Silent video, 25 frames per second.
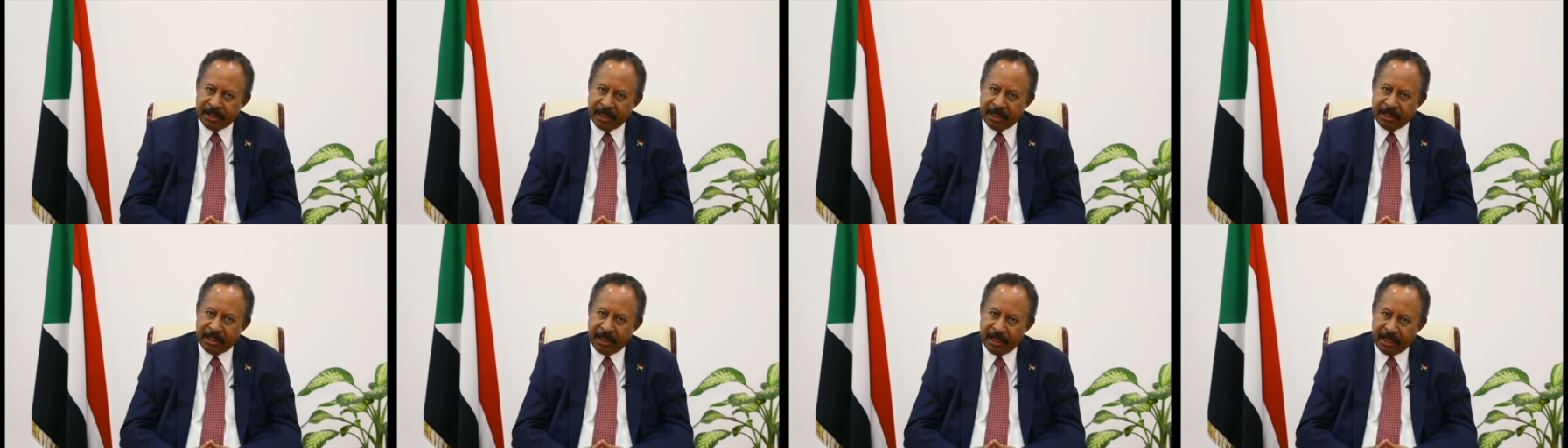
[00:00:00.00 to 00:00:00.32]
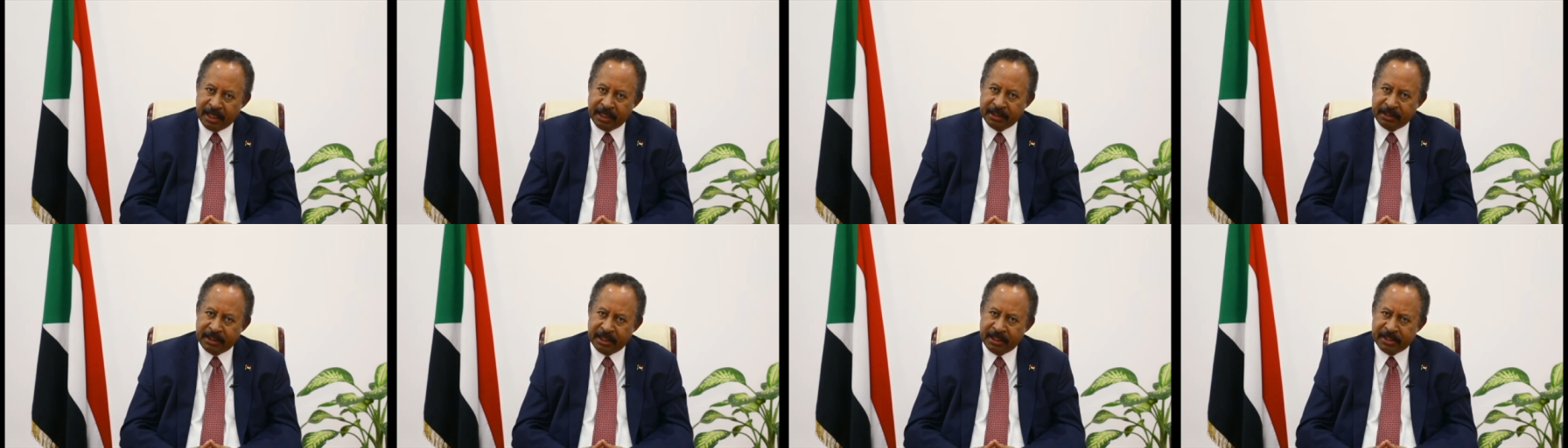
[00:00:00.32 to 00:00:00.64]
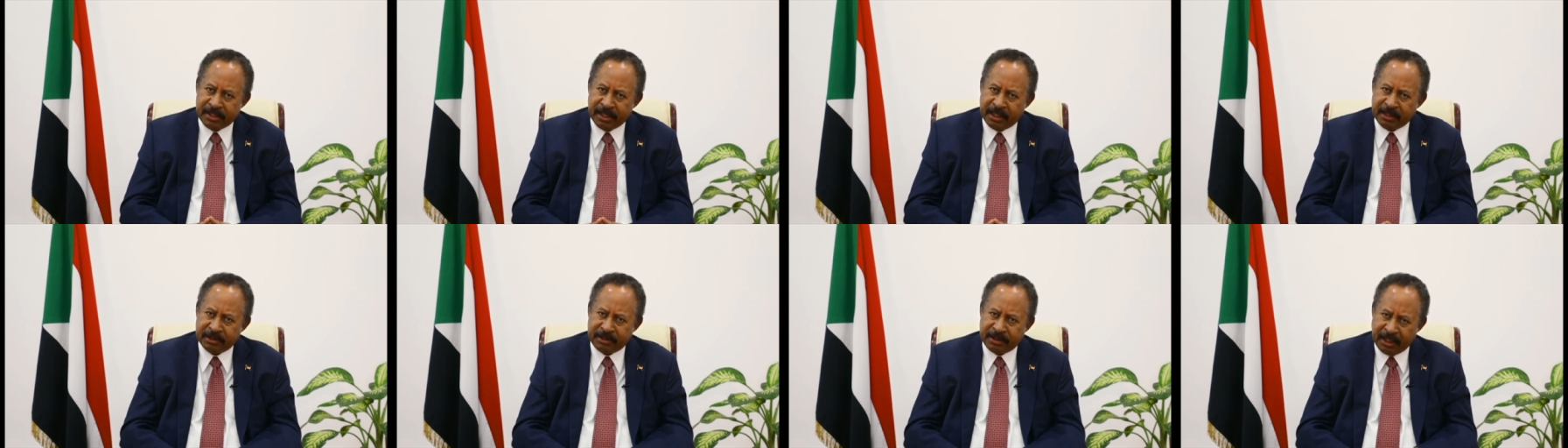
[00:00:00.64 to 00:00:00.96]
and
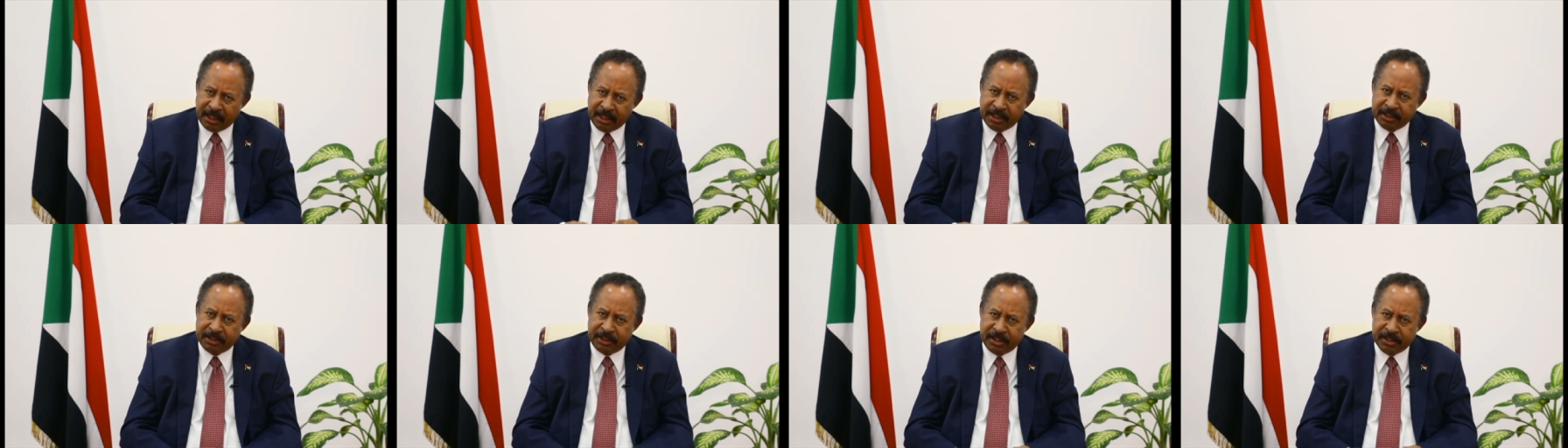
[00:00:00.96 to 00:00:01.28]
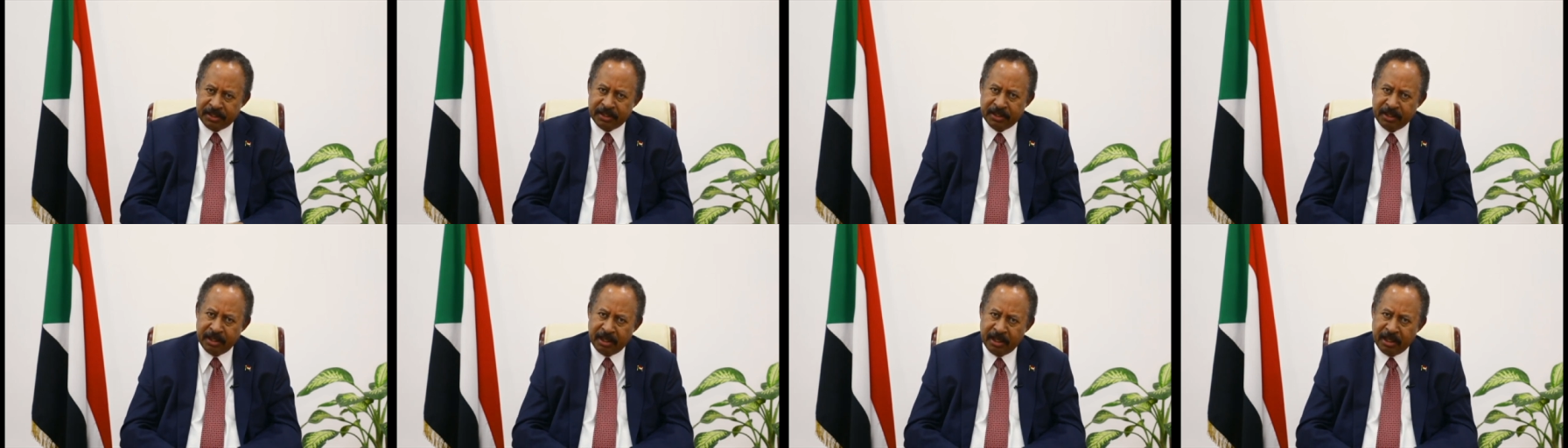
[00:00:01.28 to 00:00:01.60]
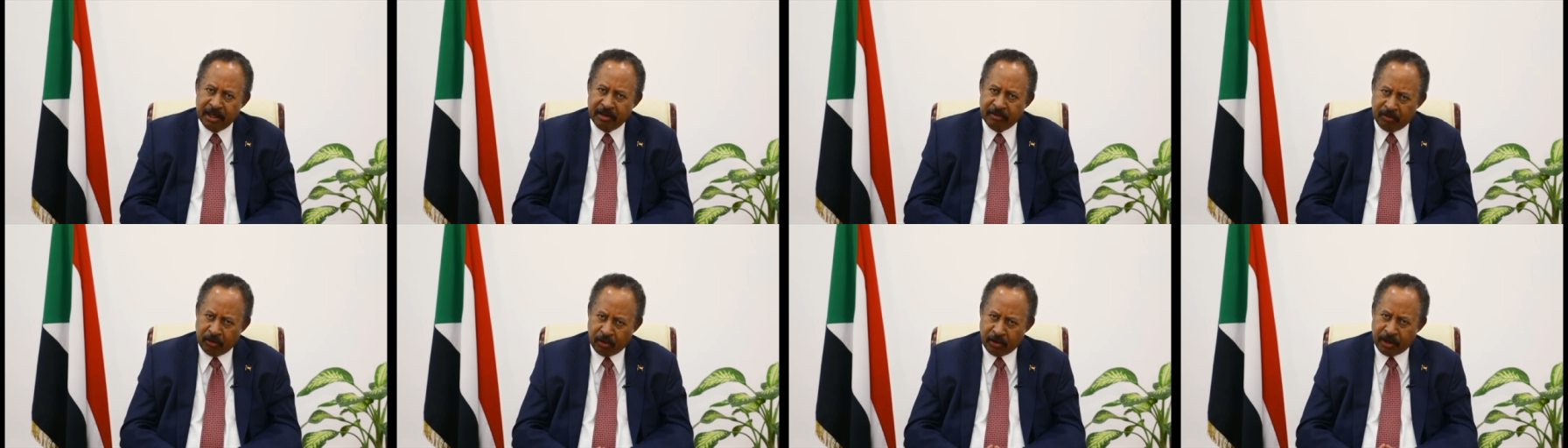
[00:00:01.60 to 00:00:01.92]
hurdles and challenges
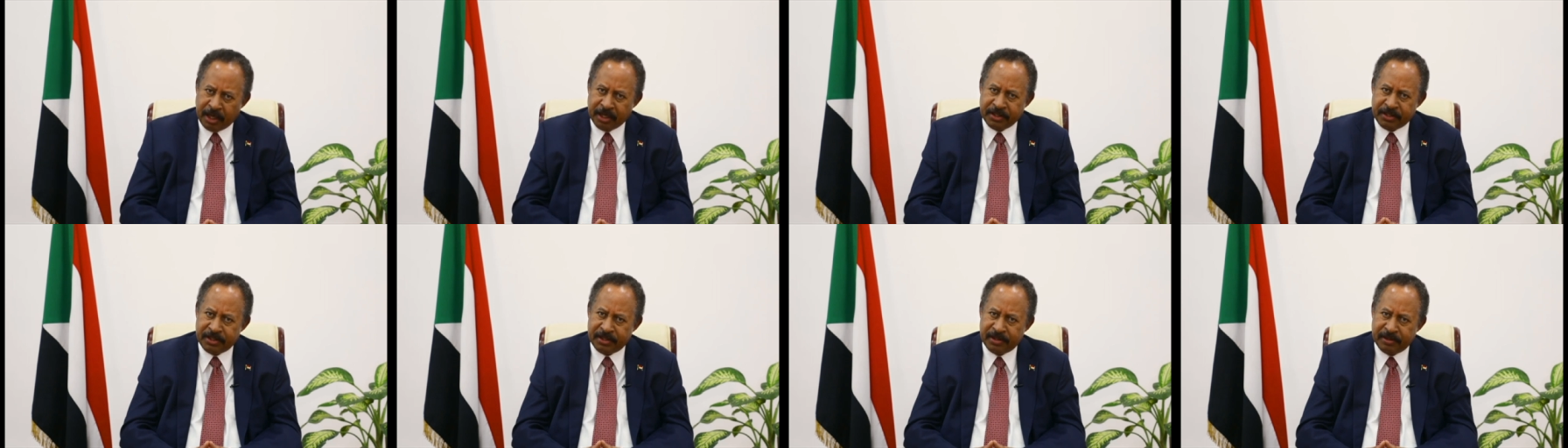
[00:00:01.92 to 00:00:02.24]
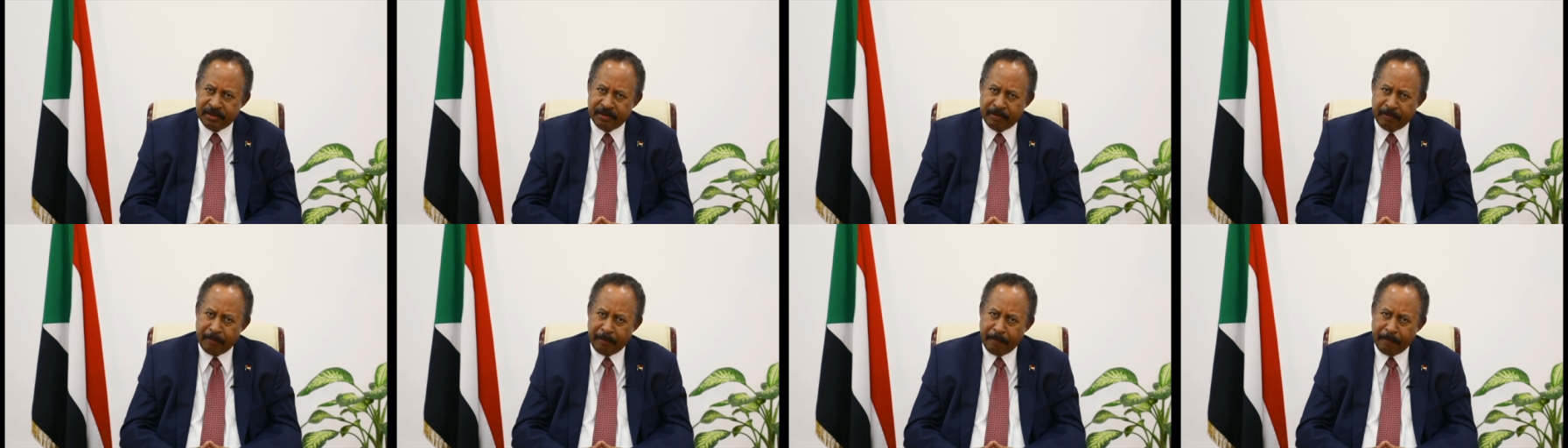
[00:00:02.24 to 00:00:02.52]
for us,